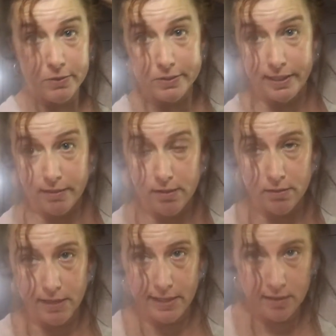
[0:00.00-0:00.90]
Won't take
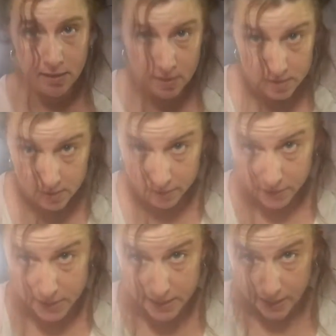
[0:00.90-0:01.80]
long, right? So
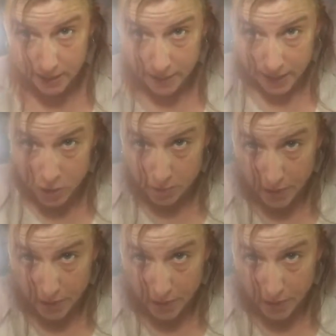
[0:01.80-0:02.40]
first thing, you've got your